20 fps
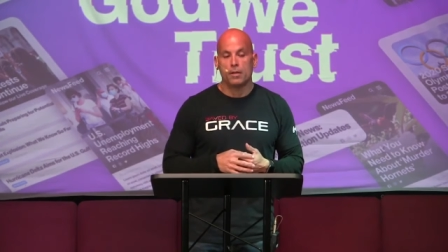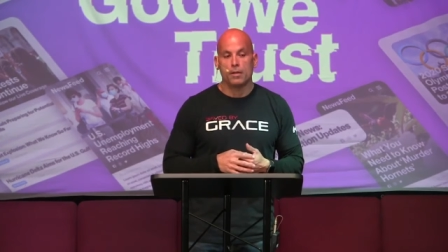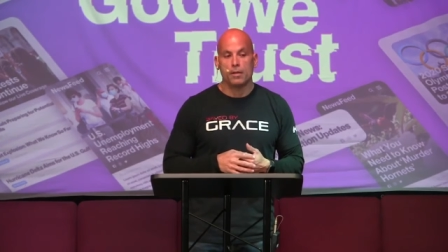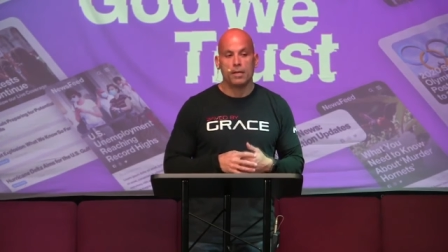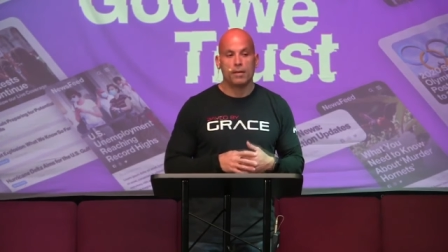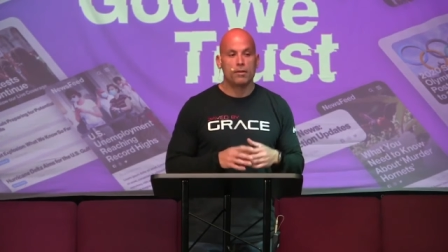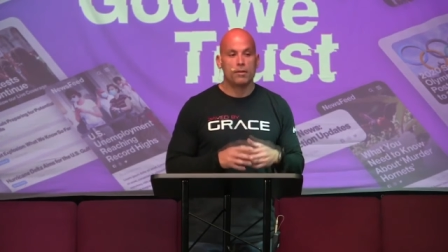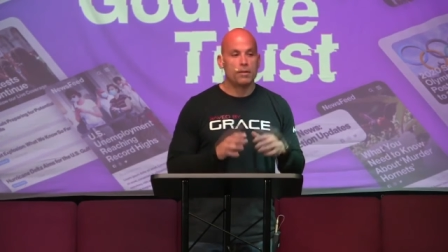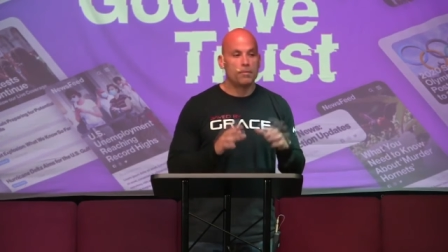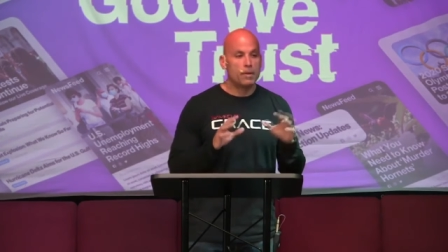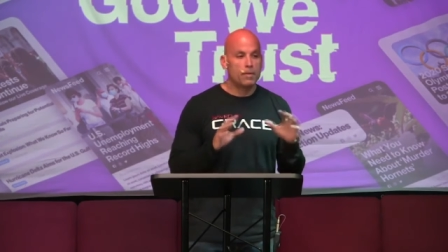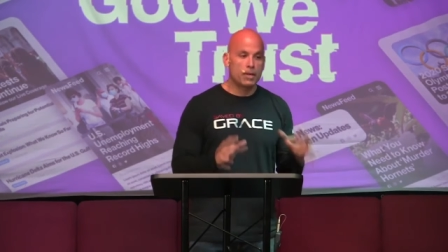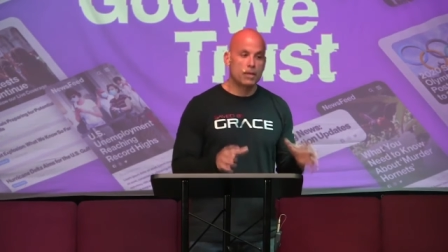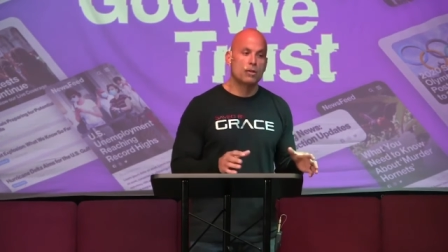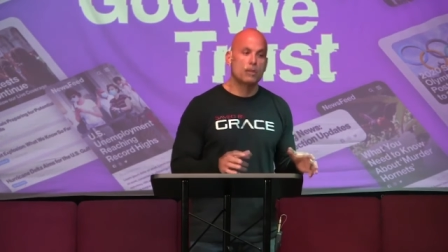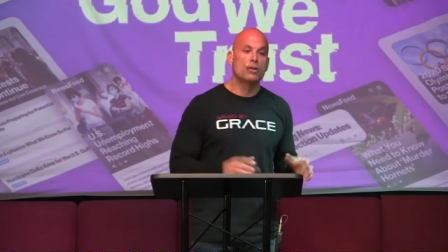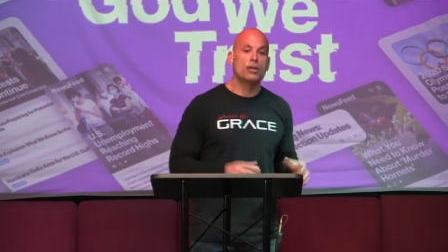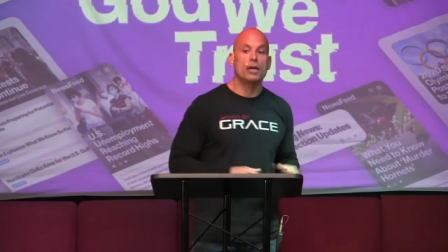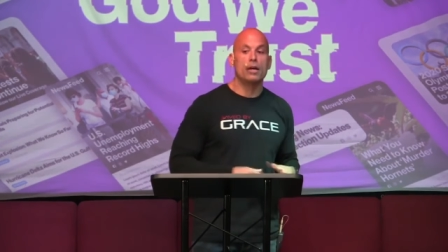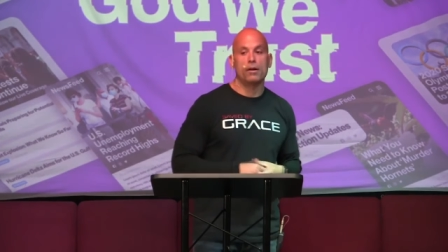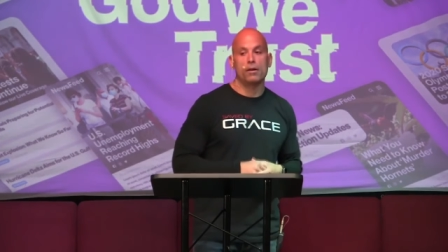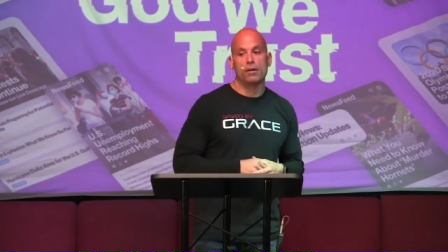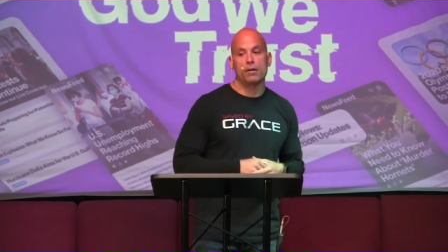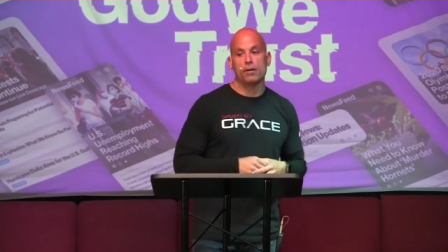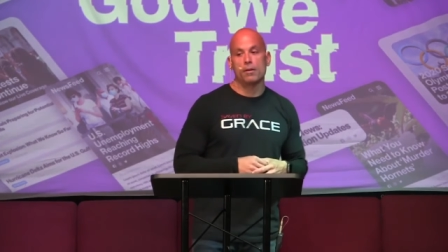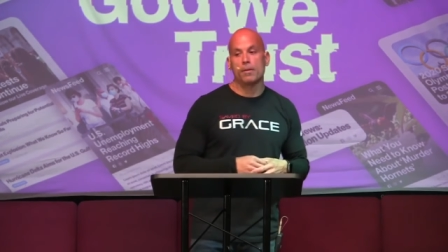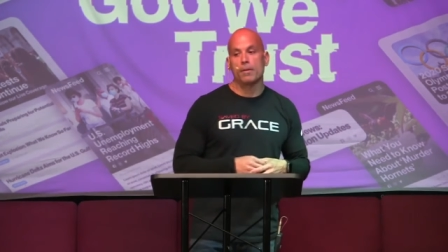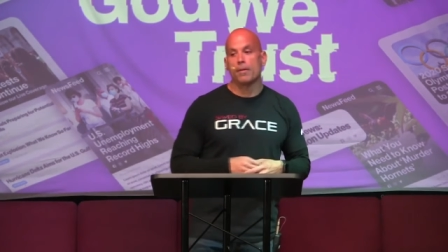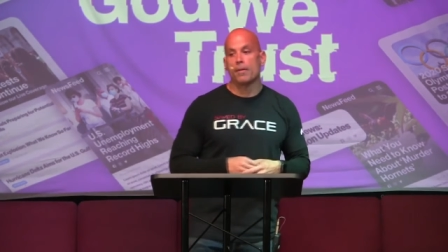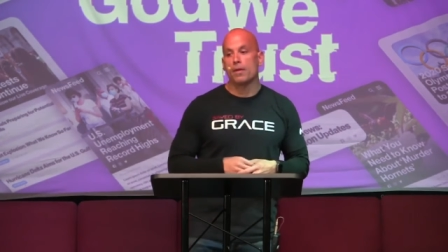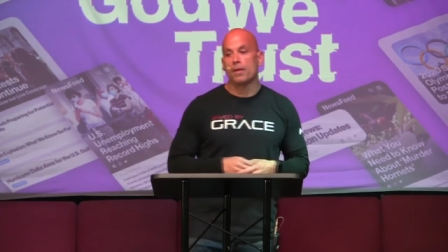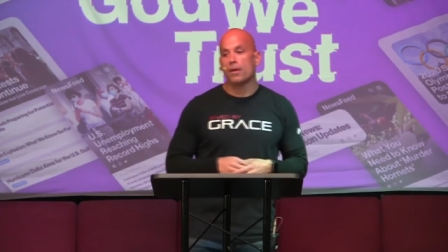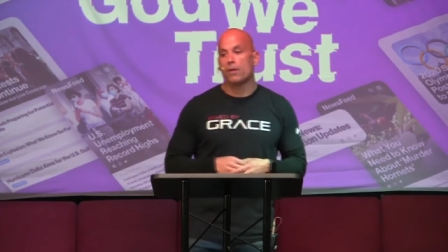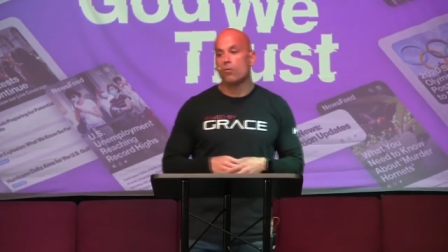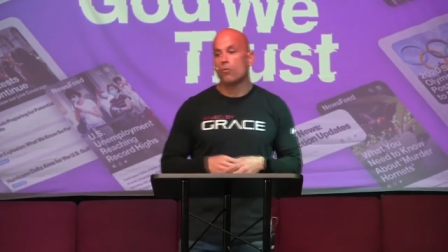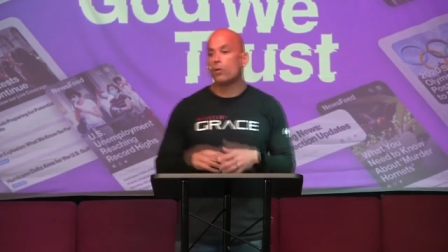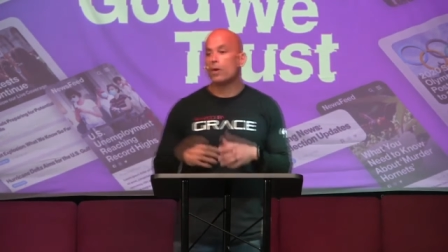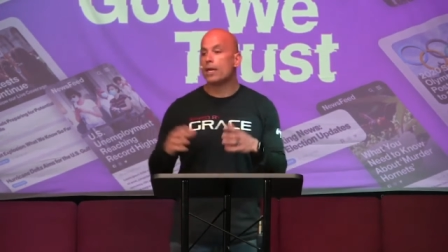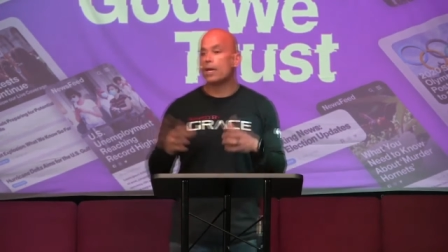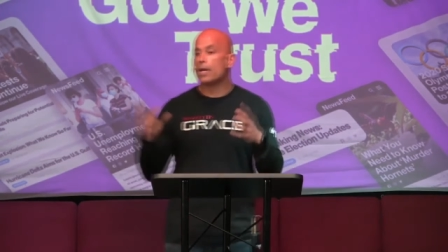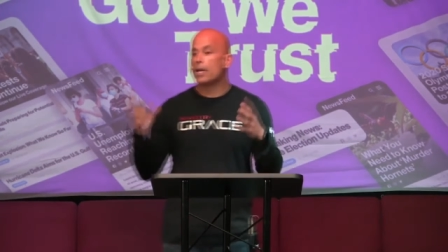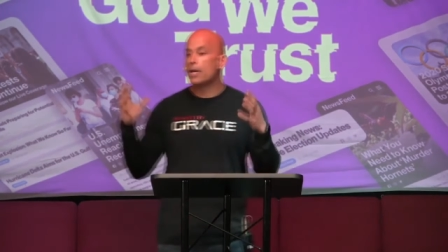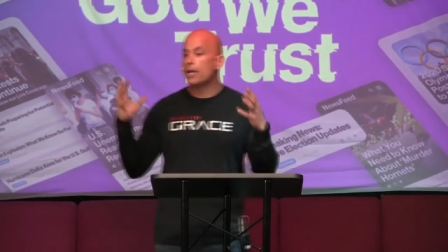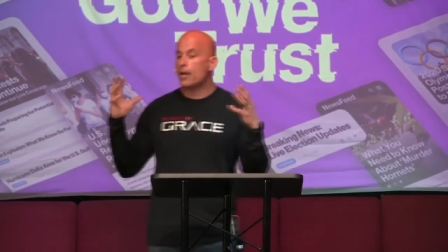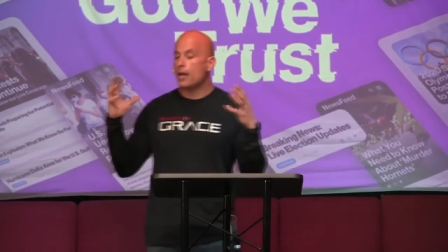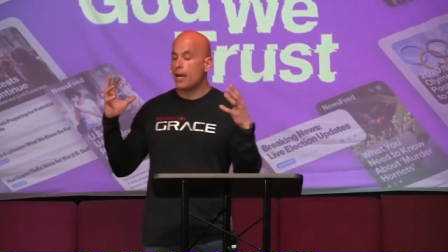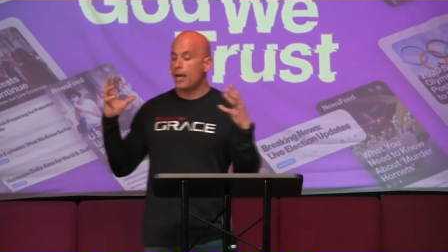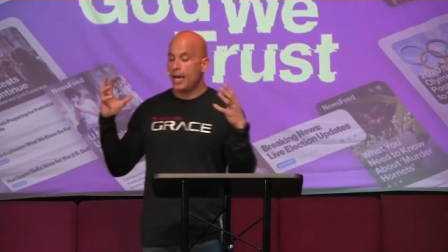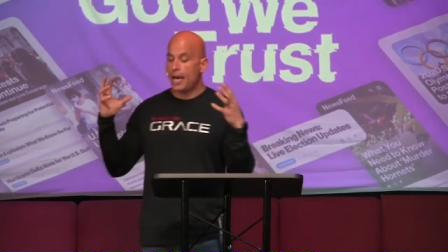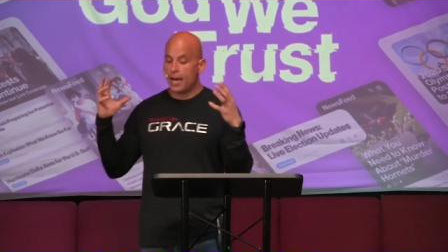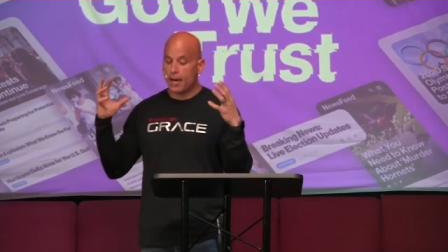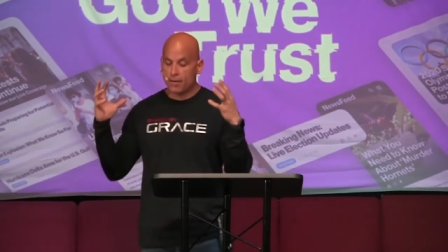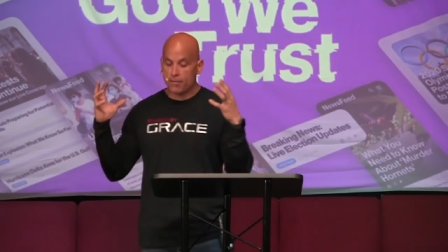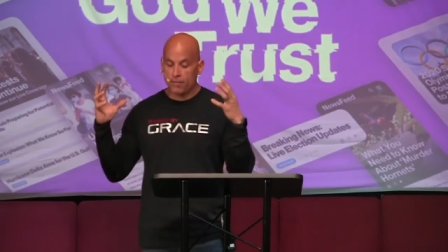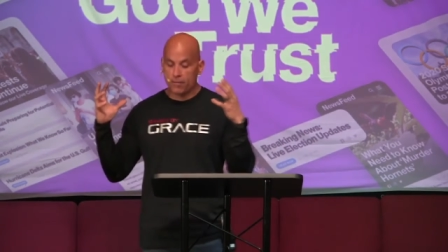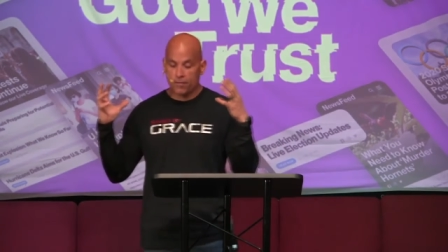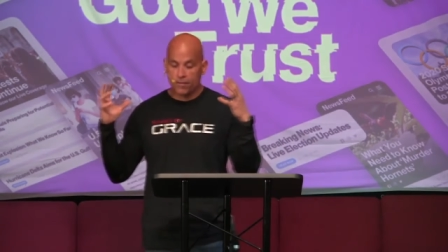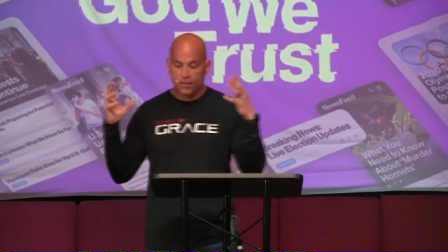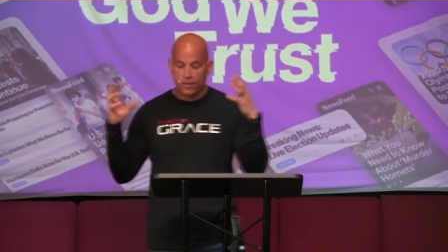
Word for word: Now, let me be clear. We have